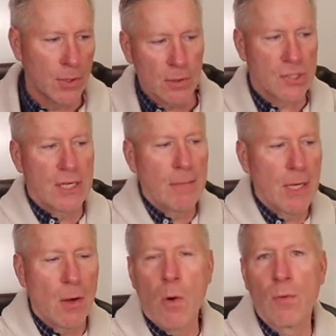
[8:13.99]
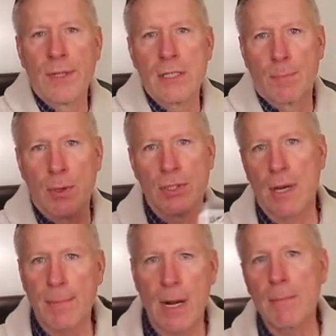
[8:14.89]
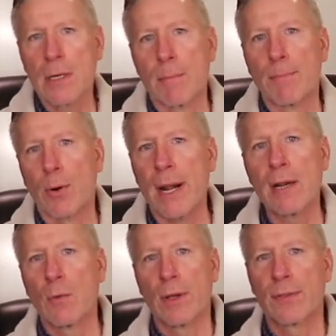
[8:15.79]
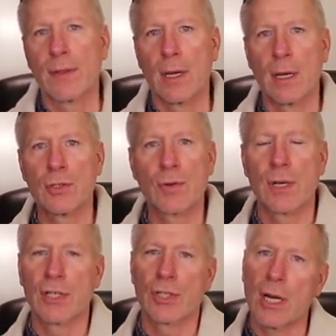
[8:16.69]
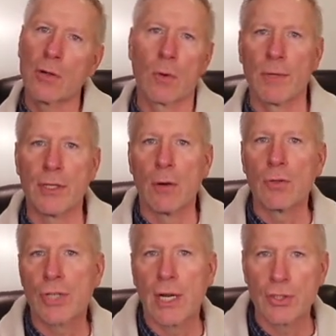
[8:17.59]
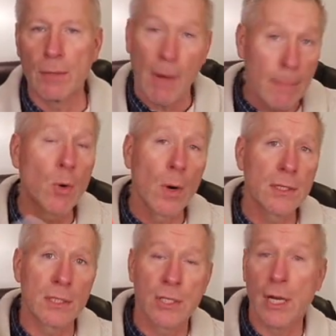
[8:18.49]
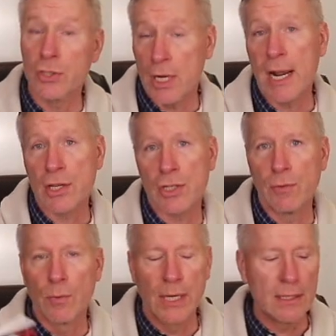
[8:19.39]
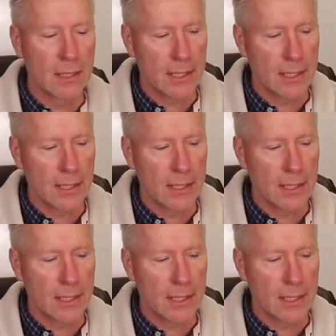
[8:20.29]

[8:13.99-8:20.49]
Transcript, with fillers: you'll see me hold these books up, and I'm going to break with uh, tradition. I normally don't touch them. I'm going to touch and actually read